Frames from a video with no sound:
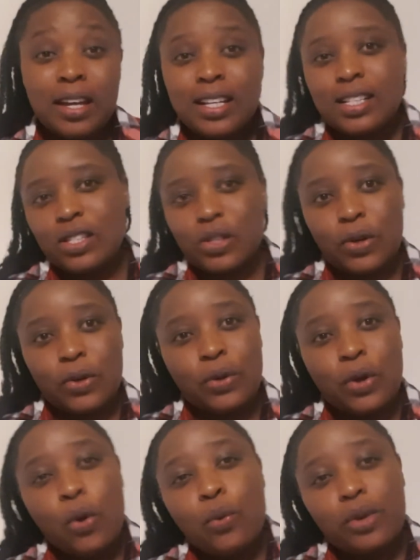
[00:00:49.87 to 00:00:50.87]
So
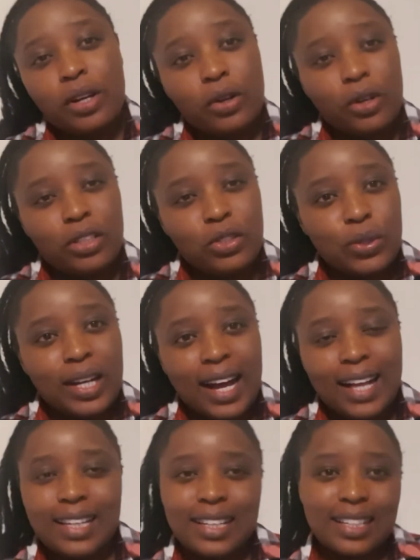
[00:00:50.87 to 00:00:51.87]
we are going to
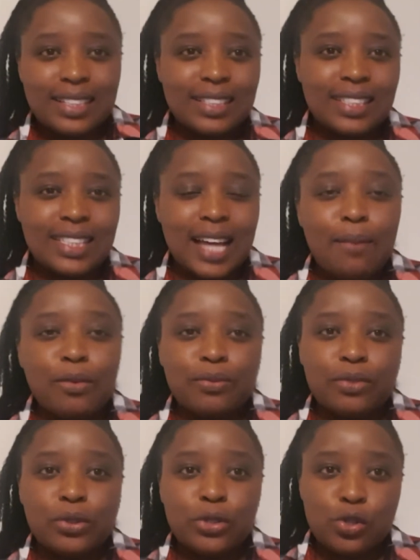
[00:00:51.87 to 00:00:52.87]
learn some of
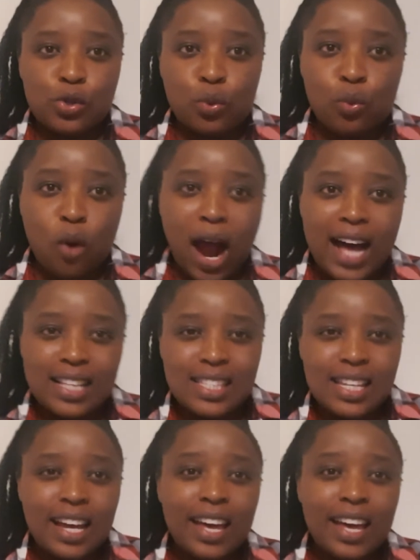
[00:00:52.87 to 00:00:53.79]
those words